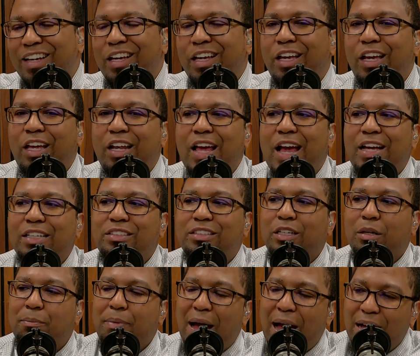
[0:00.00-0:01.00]
it has the
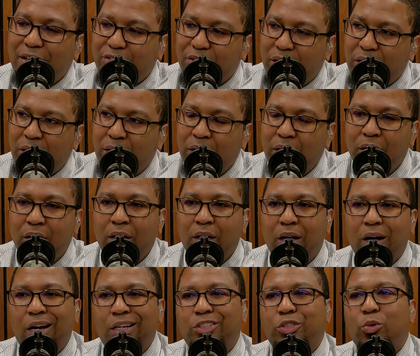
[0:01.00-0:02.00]
capacity
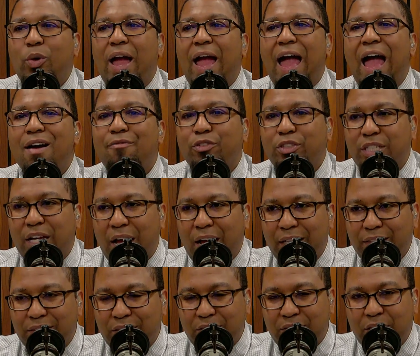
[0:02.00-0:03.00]
uh, to
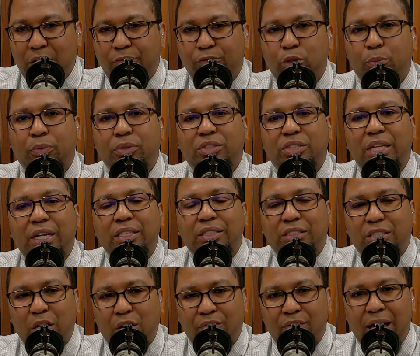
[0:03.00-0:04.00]
advertise itself, to present
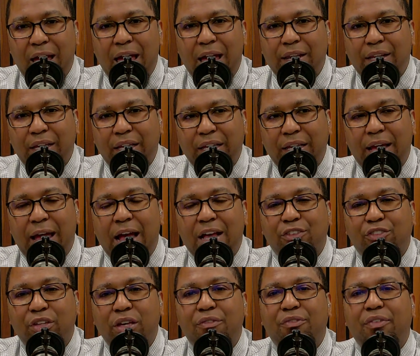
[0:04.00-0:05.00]
itself at it,
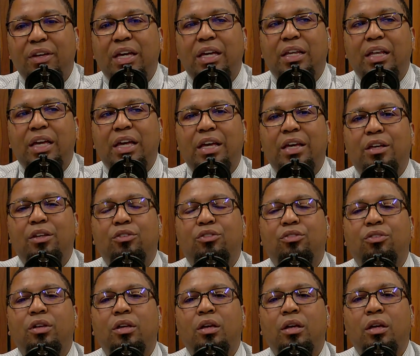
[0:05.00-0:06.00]
as if it
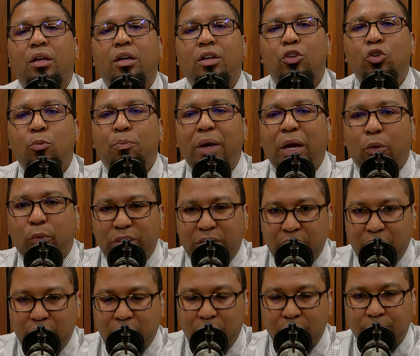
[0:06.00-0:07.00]
is
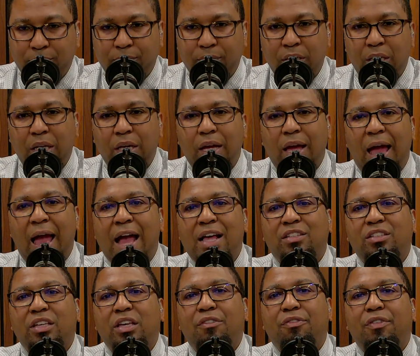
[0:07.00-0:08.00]
ubiquitous,
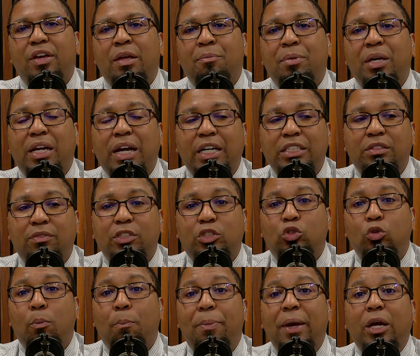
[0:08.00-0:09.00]
as if, and because of its
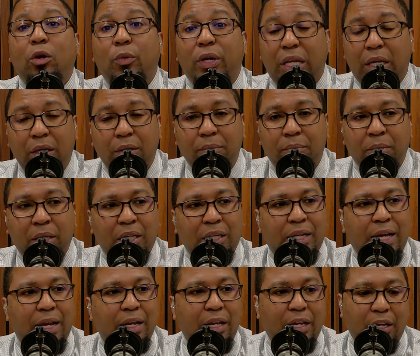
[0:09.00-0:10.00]
ubiquity, meaning
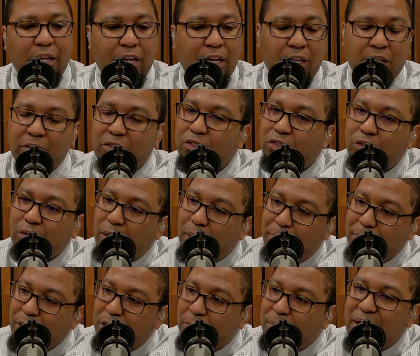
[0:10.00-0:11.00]
that it, it can
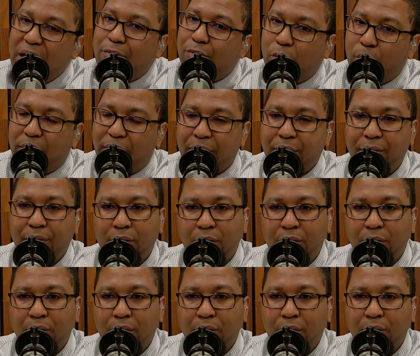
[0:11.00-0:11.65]
appear to be everywhere,